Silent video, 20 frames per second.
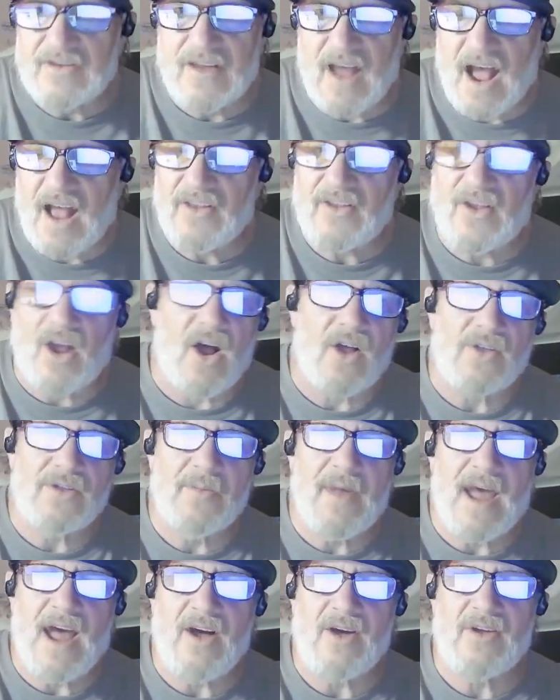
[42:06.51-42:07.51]
God called
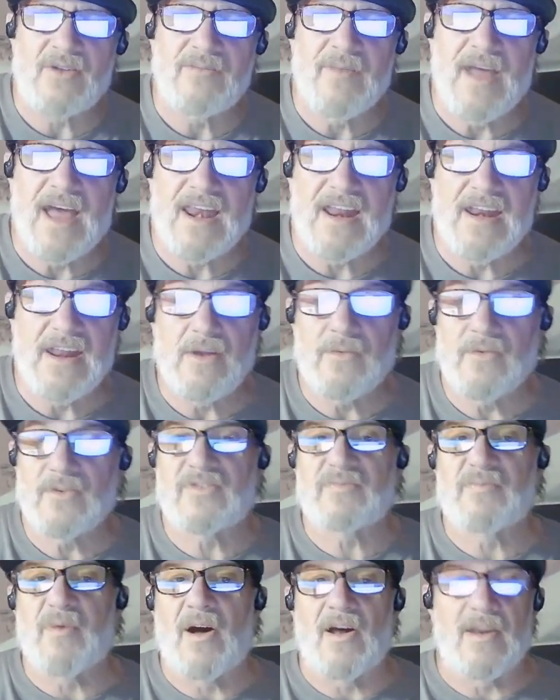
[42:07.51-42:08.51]
him out, man, and he
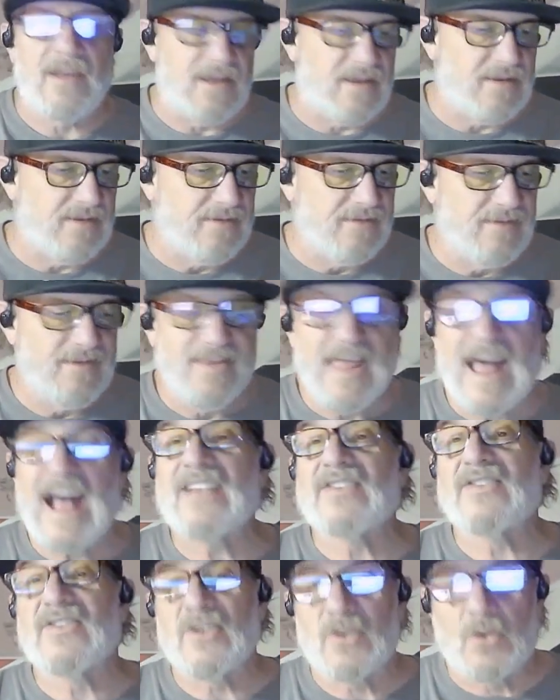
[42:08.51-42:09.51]
responded.
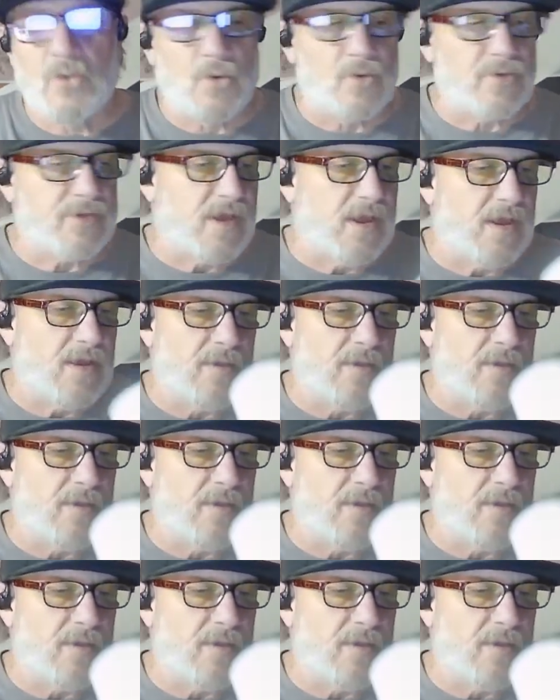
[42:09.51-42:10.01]
That's the cool thing.